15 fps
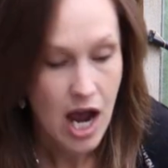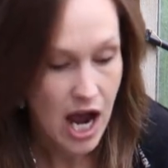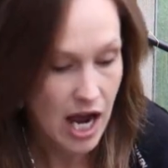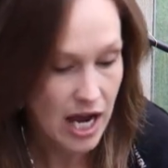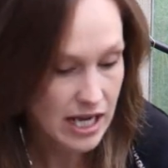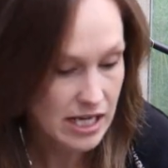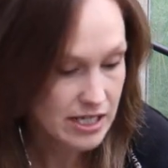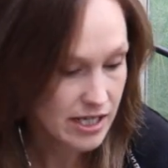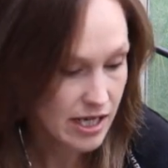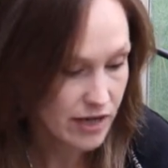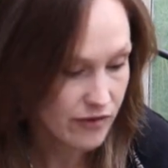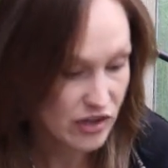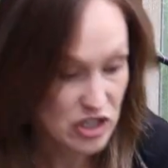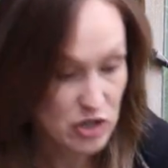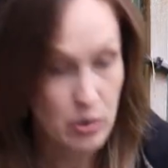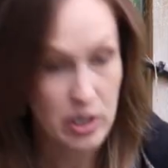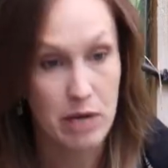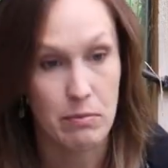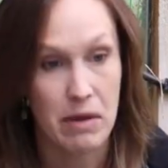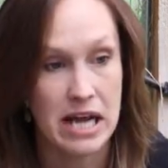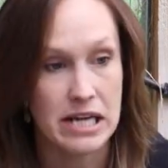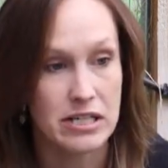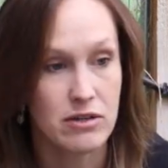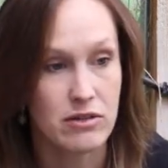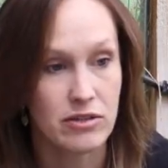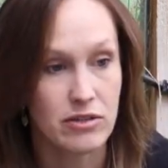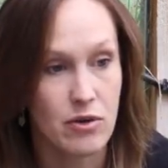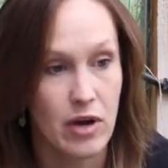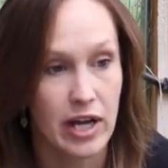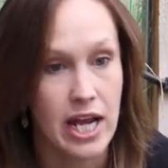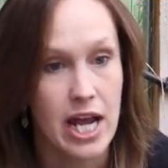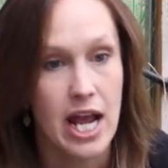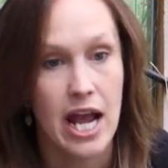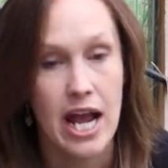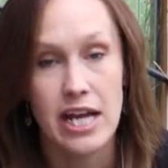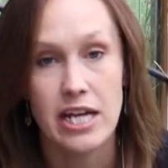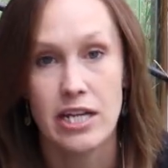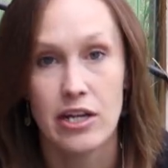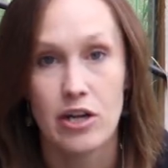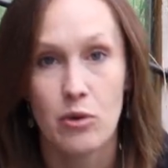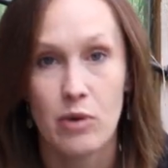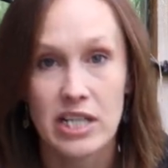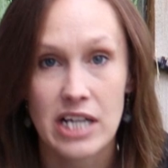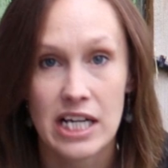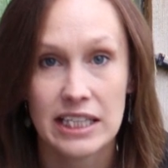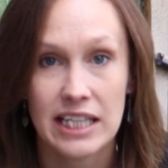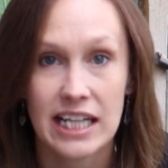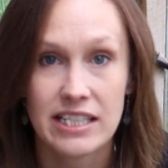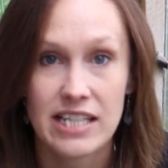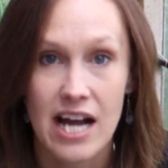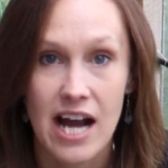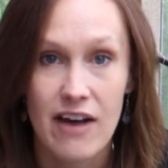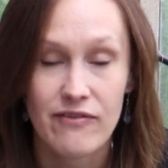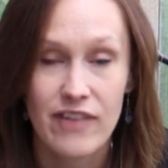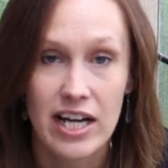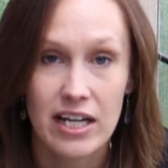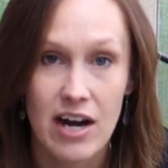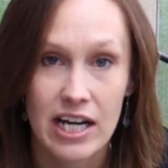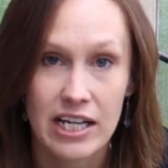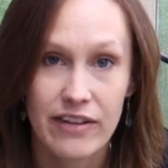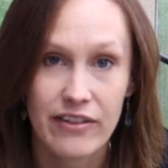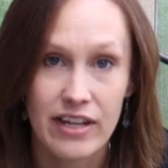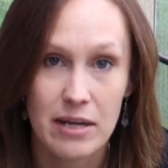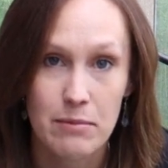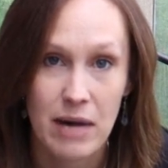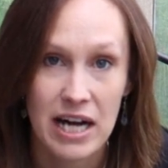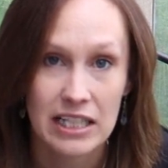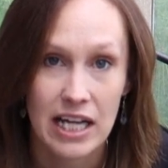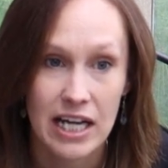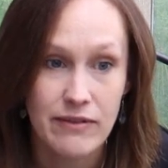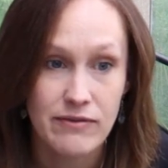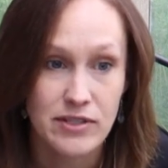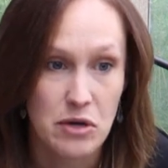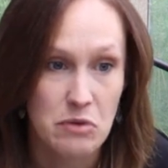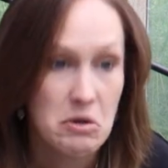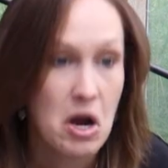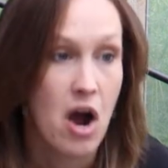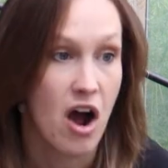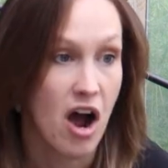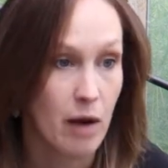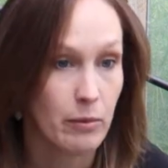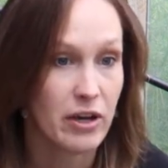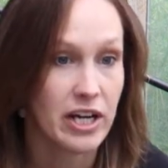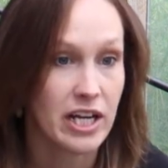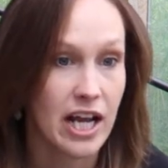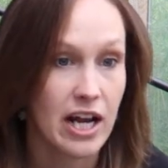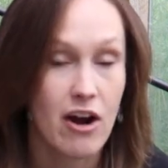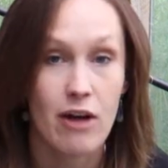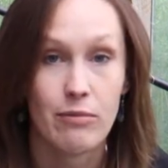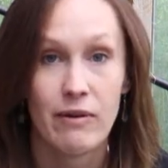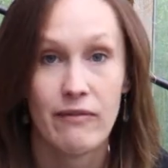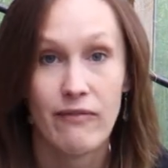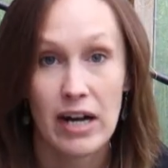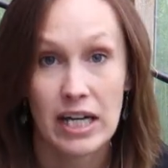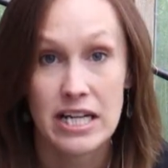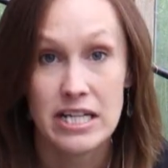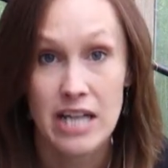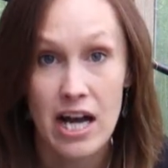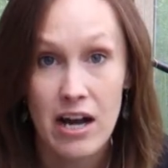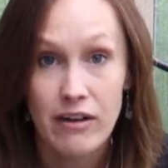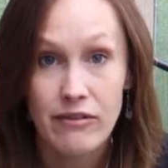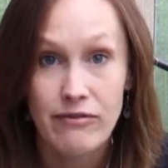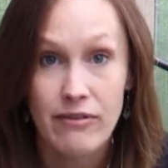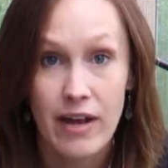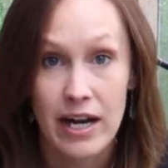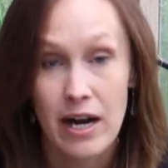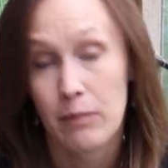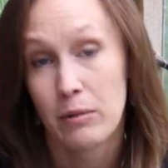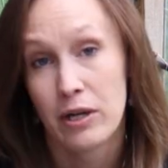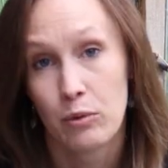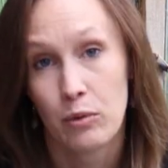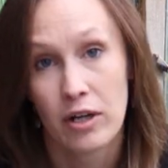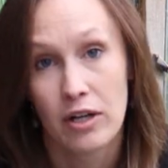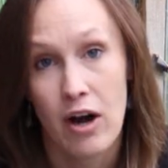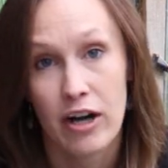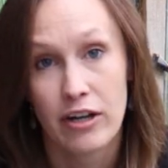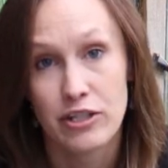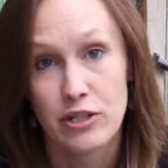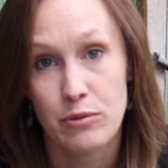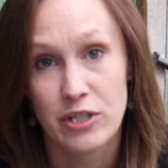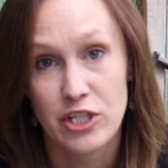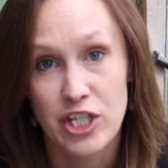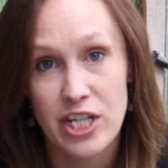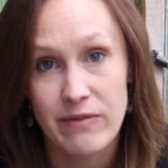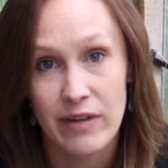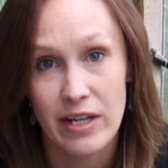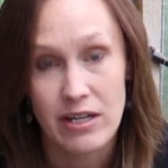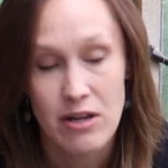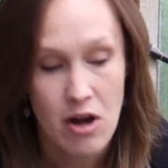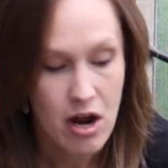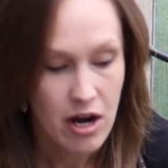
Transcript: Uh, instead of this Queen of Pentacles going, hey, you know what? I'd like to have that kind of thing in my life, so I'm going to get off my fucking duff and I'm going to work hard to achieve it.